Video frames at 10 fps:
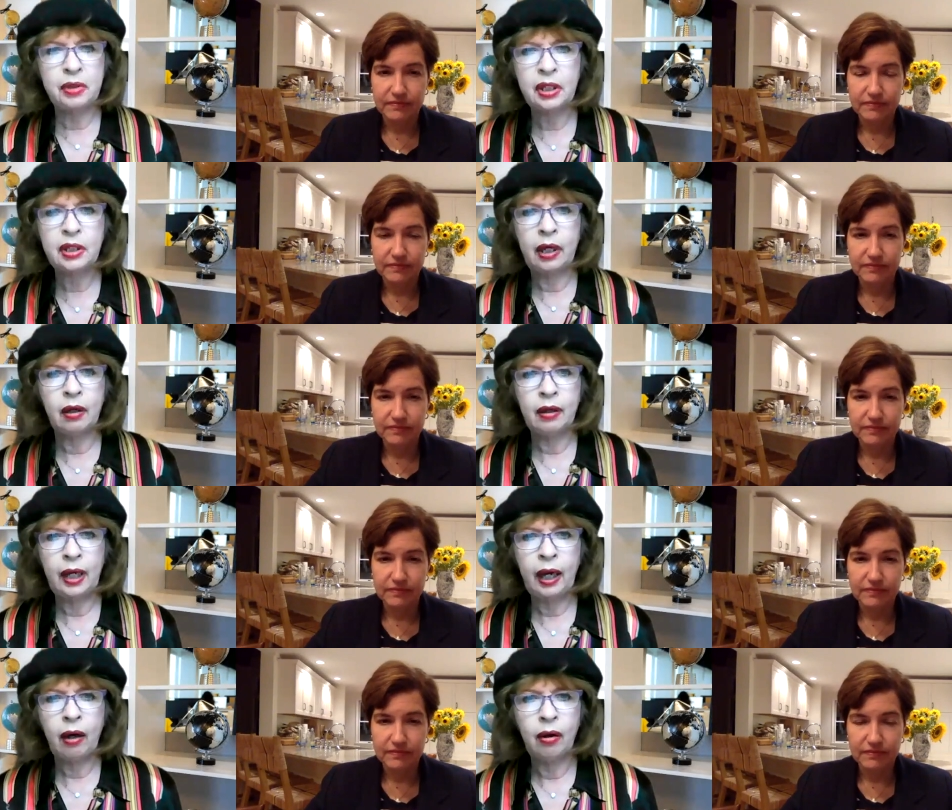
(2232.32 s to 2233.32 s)
Speaker 1: than they are
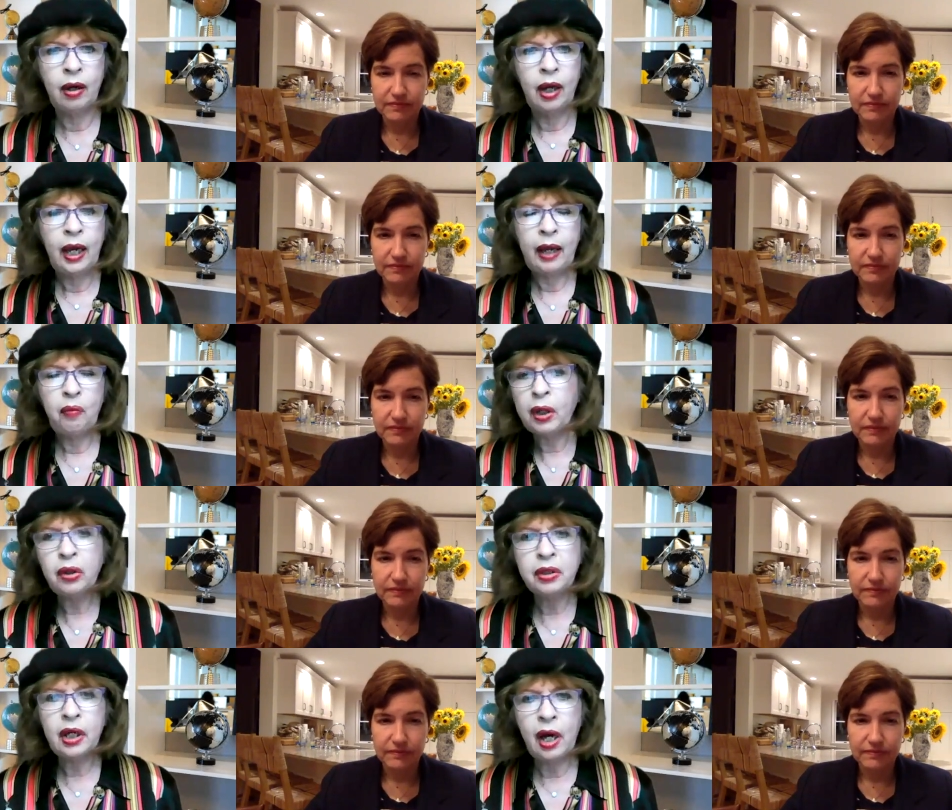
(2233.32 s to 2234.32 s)
now. And what could
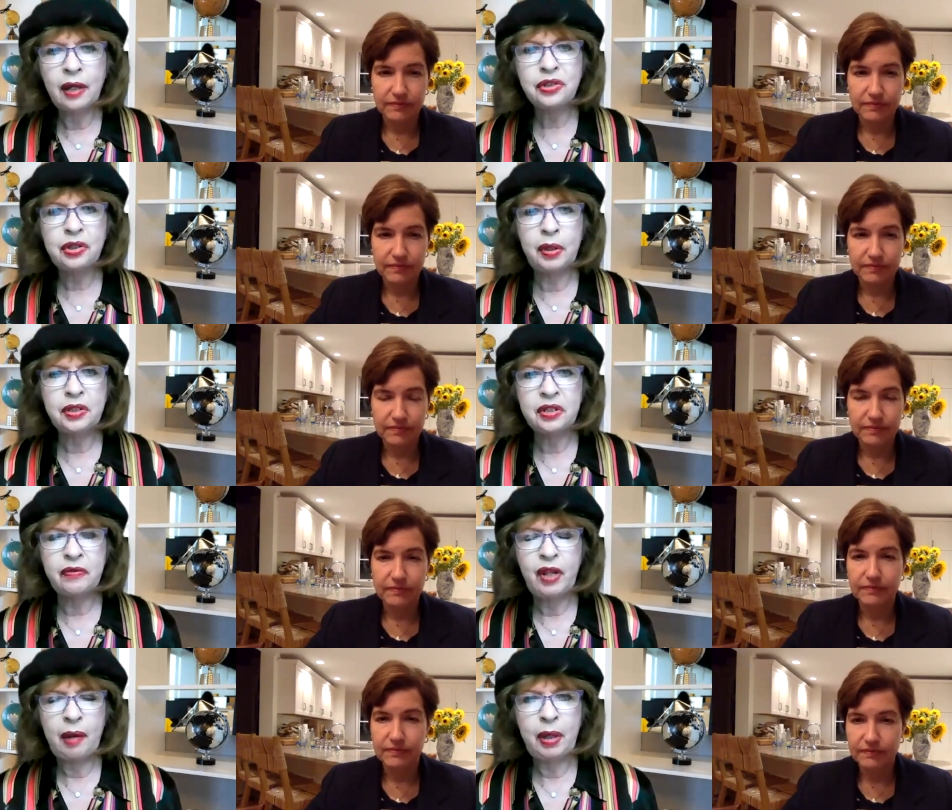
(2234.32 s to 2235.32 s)
the consequences of
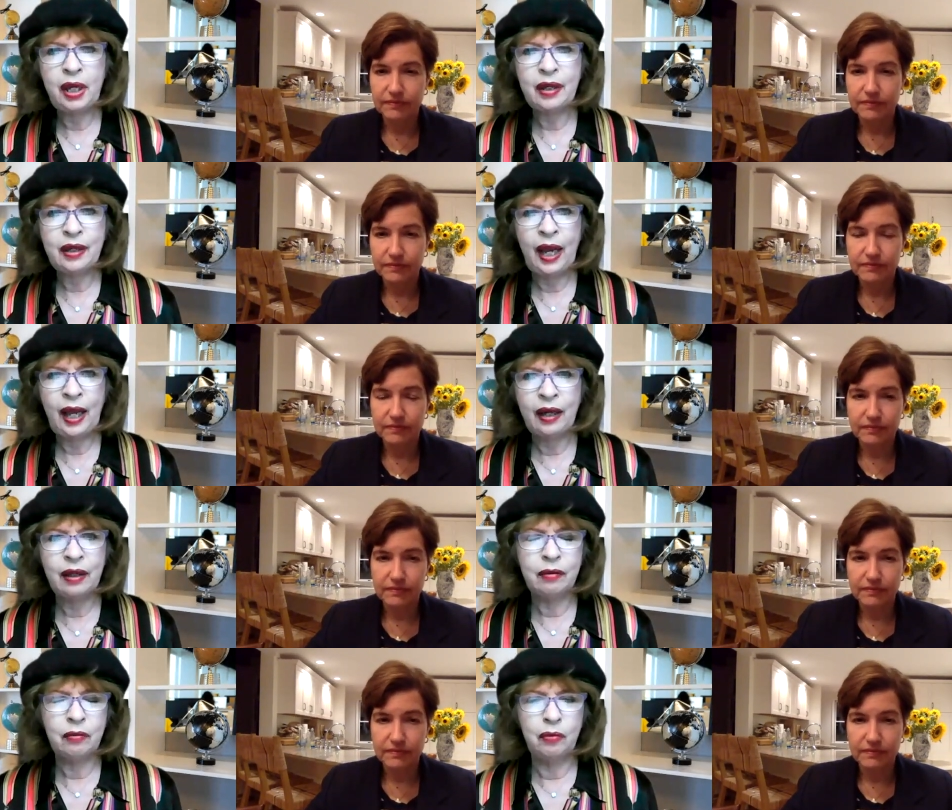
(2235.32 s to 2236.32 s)
that be? And can it,
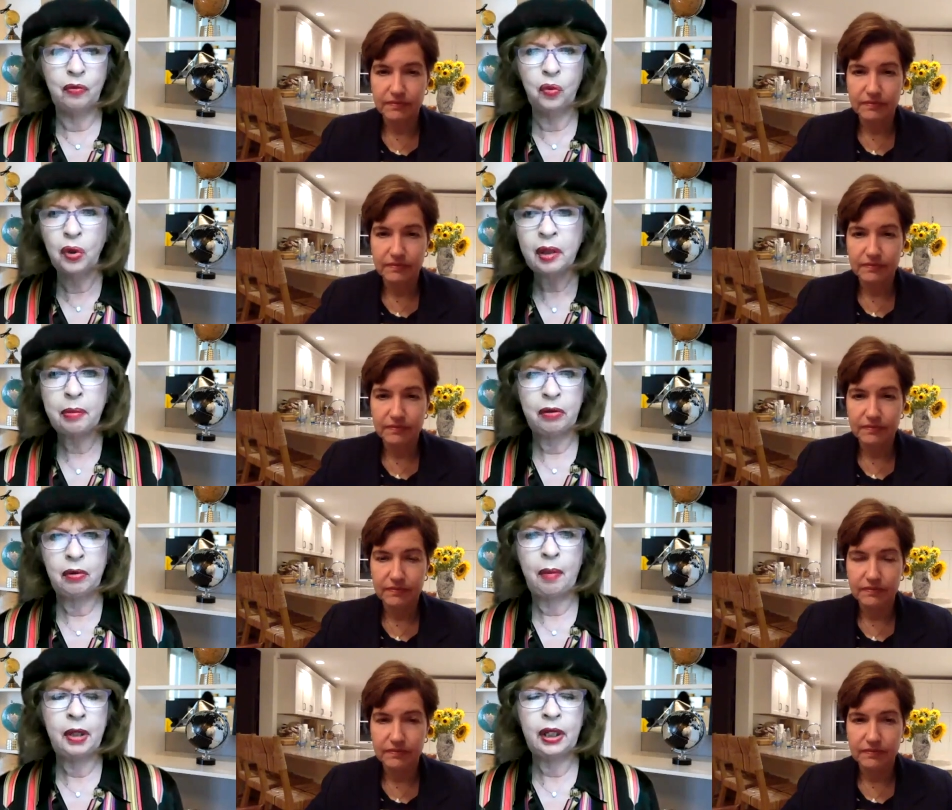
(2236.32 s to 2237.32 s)
would it be
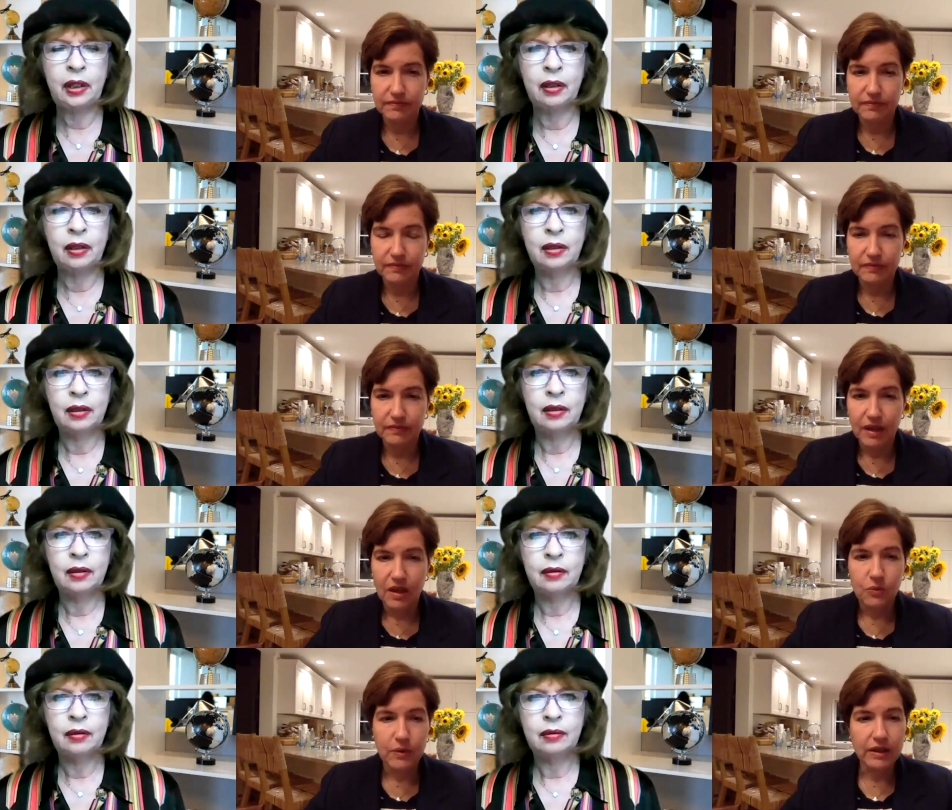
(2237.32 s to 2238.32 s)
remedied?
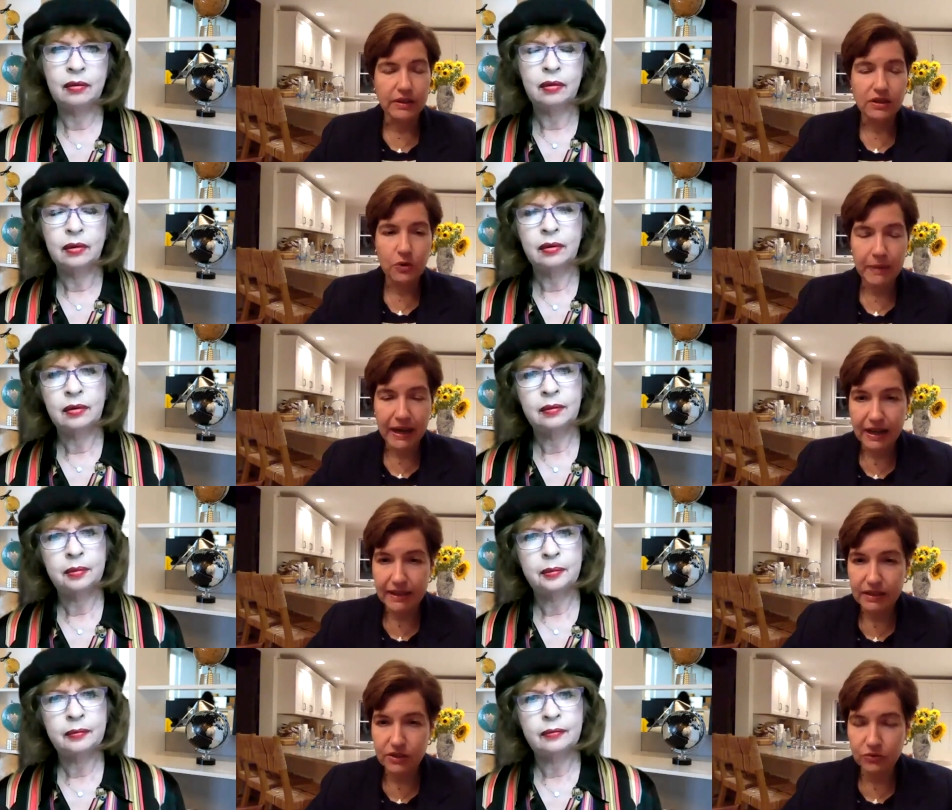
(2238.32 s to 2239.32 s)
Speaker 2: Well, you know, Patt, I
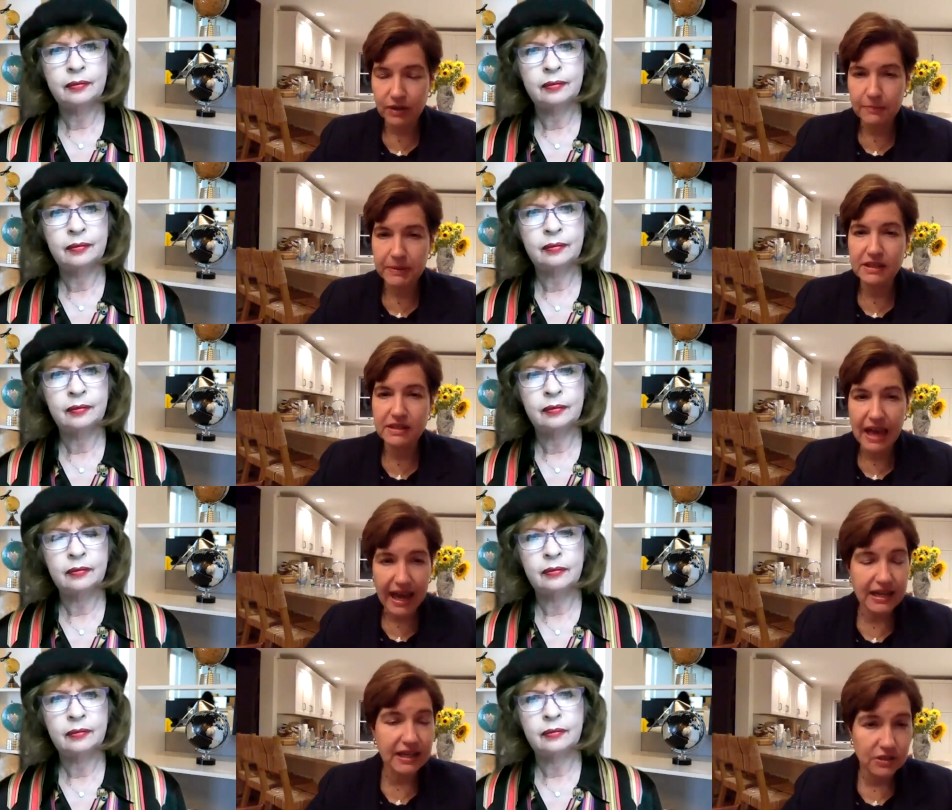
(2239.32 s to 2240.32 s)
think you're right because that
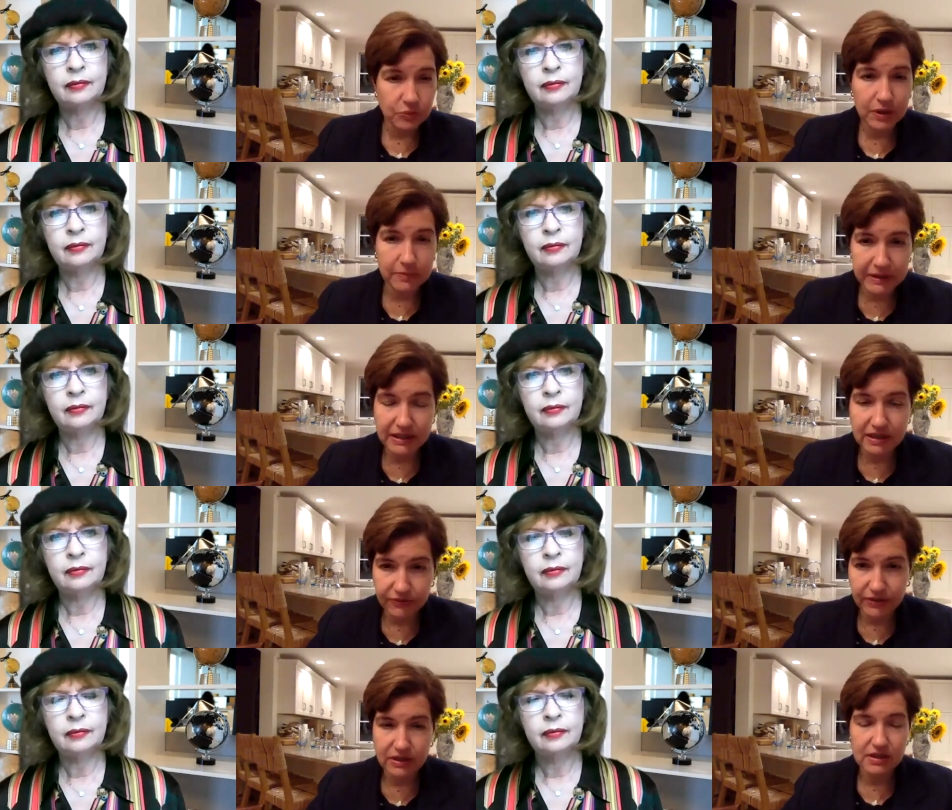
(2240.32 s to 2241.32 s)
is one big
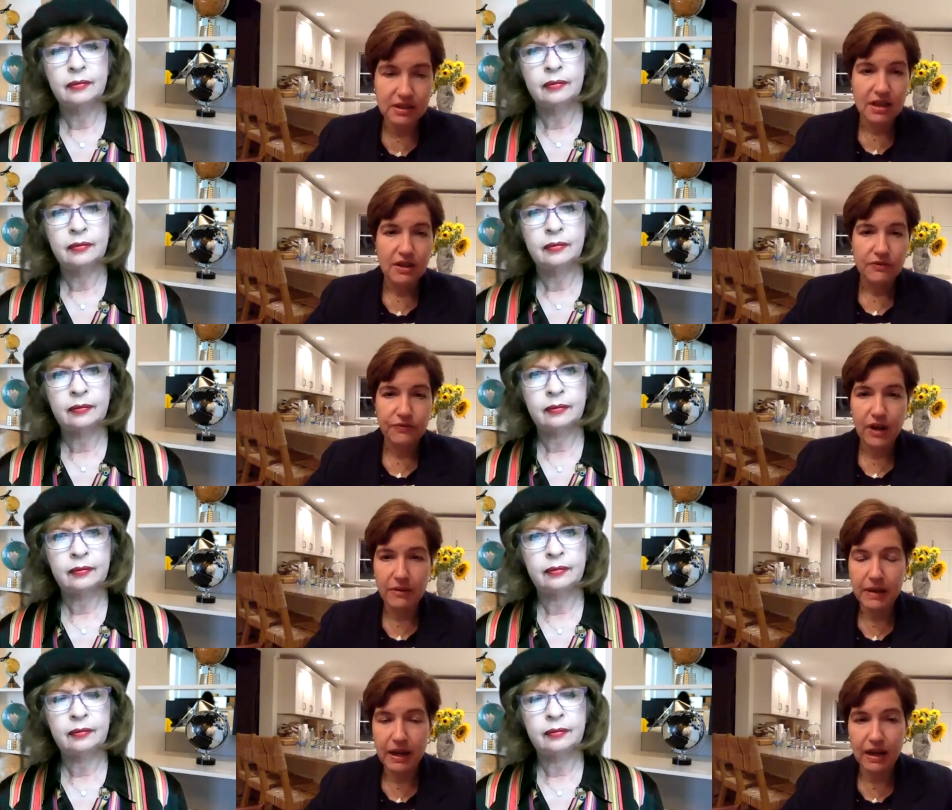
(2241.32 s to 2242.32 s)
difference from
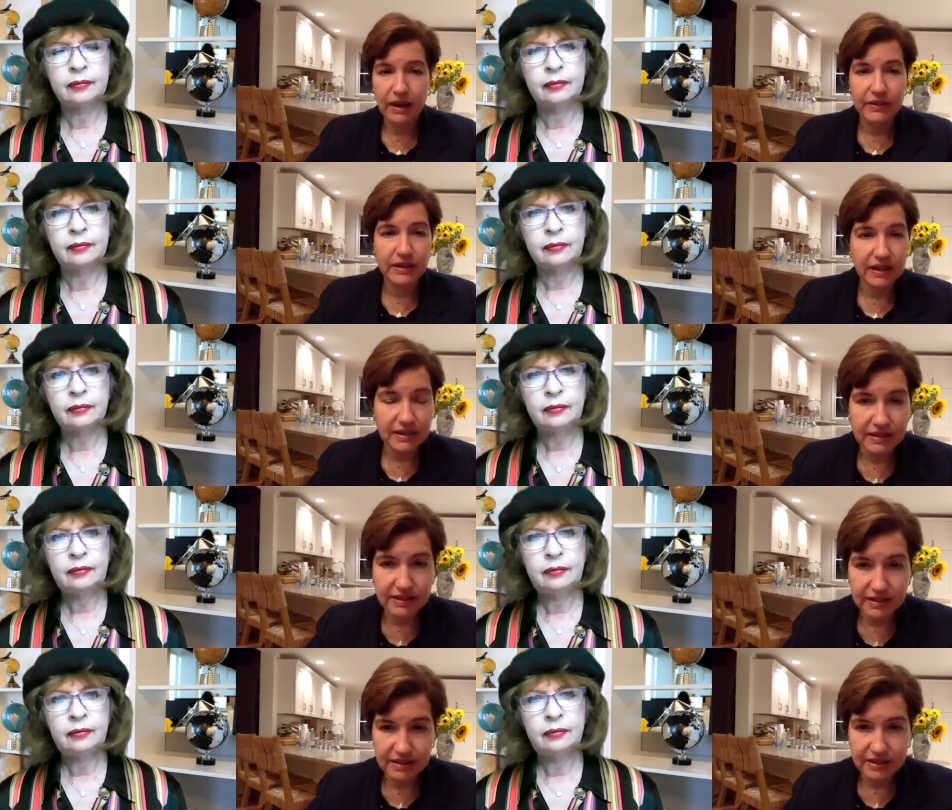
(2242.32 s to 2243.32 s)
uh, the
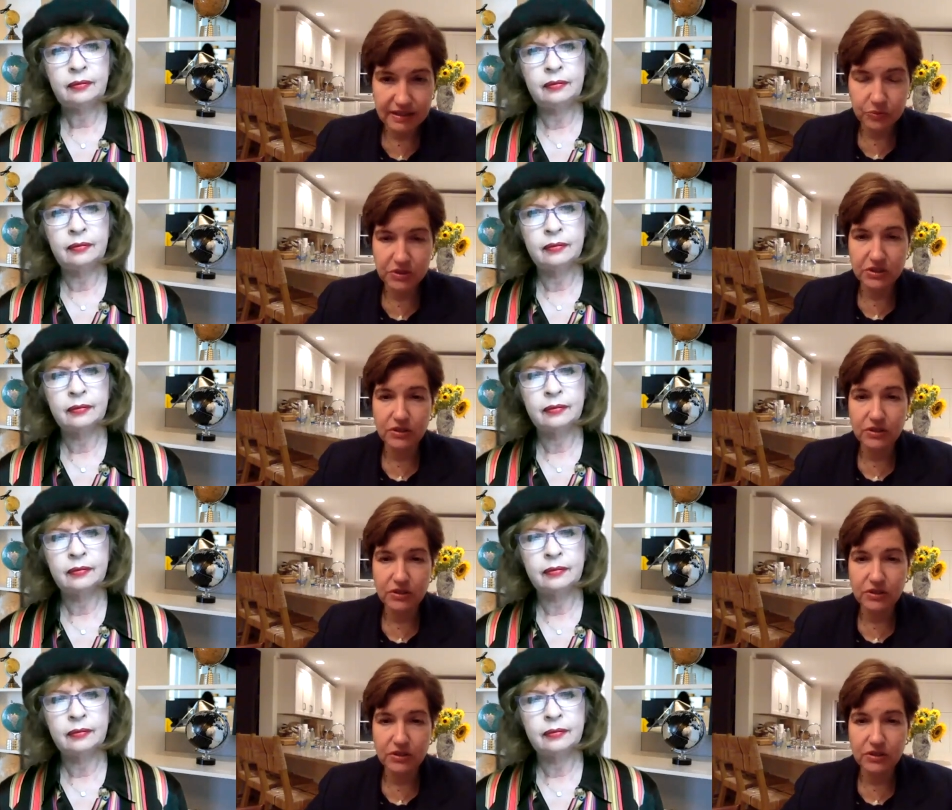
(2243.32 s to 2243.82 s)
1960s, which is